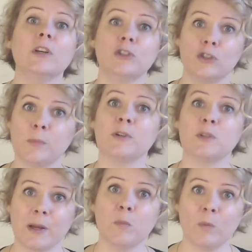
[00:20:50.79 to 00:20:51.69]
Strippers
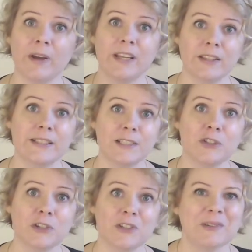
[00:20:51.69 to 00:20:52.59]
make more money than
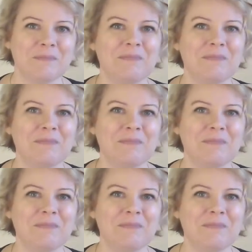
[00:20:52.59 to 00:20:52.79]
teachers.